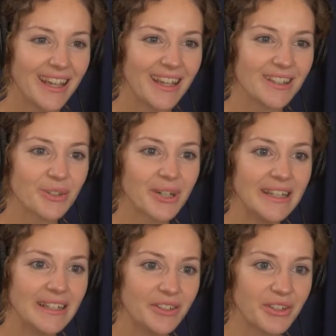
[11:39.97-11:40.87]
it's quite
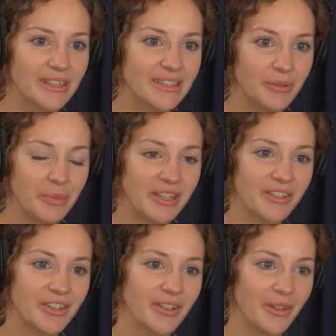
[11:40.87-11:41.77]
an interesting
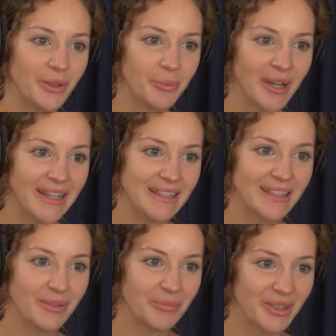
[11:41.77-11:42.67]
picture that you're
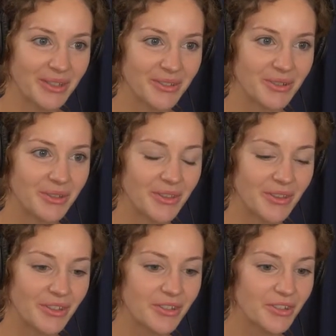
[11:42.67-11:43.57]
painting, because
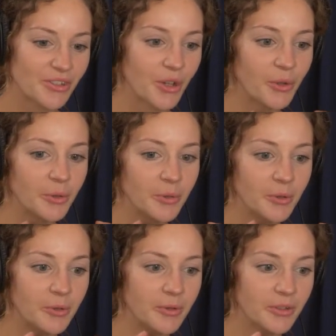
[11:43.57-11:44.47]
there's
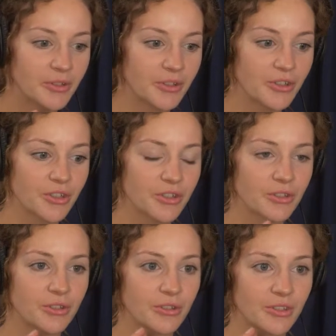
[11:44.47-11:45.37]
such a
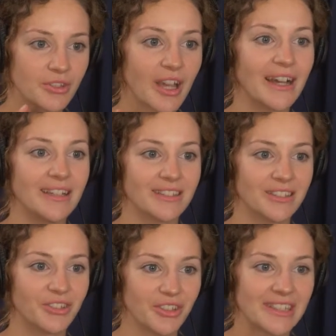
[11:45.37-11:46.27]
size,
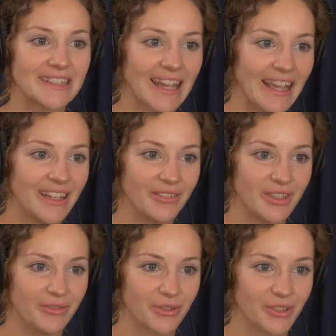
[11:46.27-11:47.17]
such a scale of
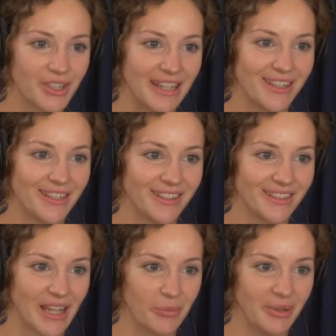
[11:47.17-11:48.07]
deforestation
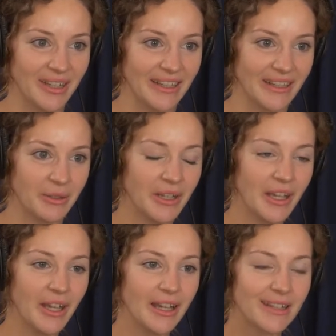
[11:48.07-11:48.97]
that's happening. And
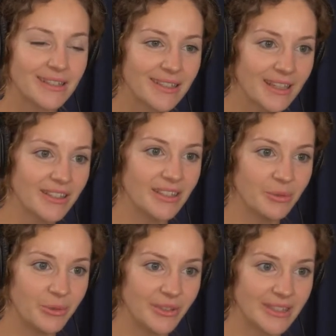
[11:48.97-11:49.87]
essentially
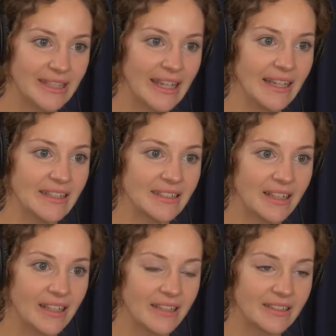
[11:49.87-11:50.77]
what you're saying is
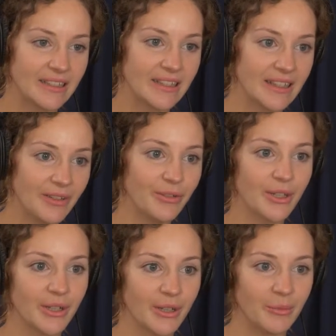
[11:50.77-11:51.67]
a
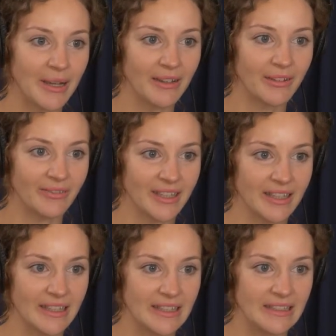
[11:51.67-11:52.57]
significant amount of
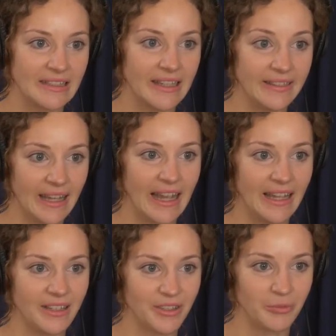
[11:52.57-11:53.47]
it is in the
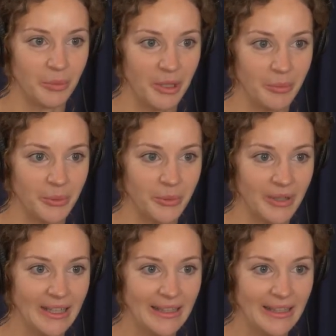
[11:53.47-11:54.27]
hands of people